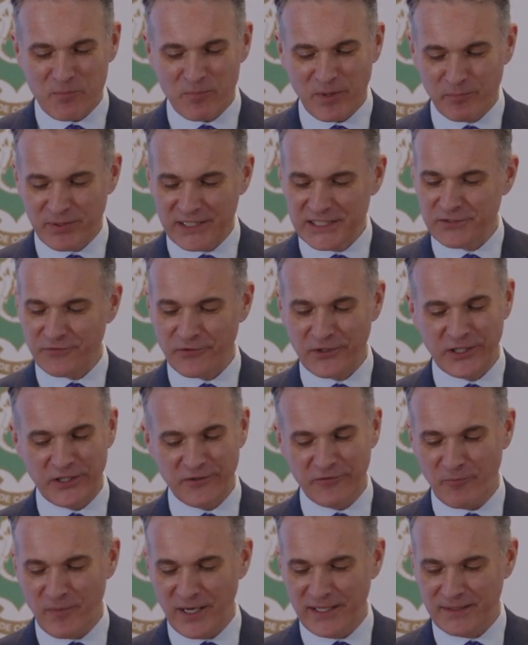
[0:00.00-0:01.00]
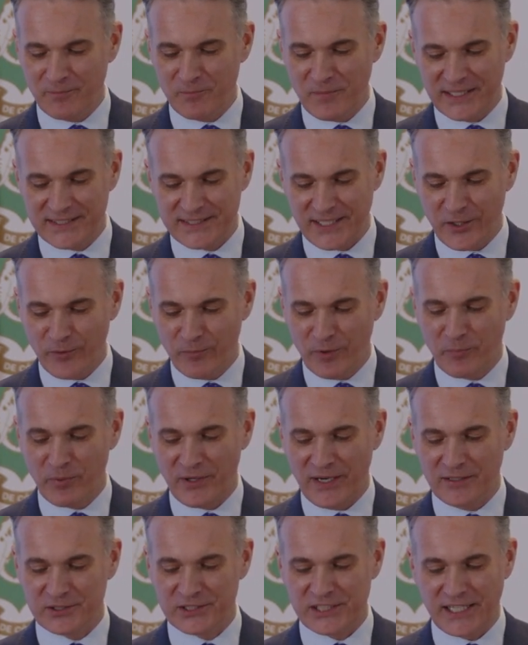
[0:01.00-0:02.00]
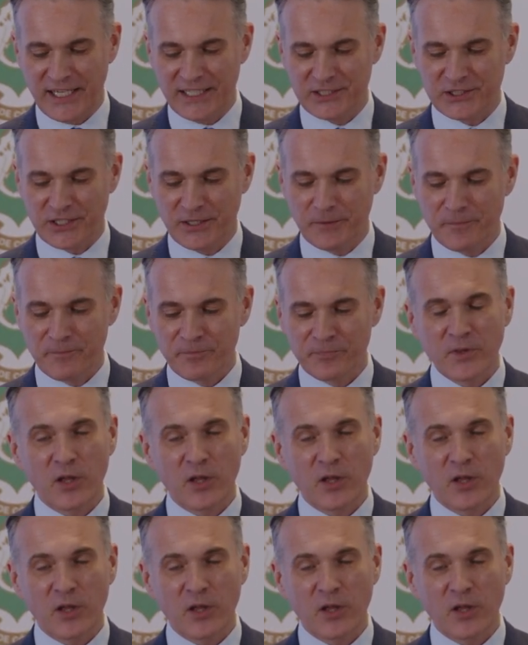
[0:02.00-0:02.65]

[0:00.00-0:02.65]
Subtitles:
but please forgive my terrible pronunciation.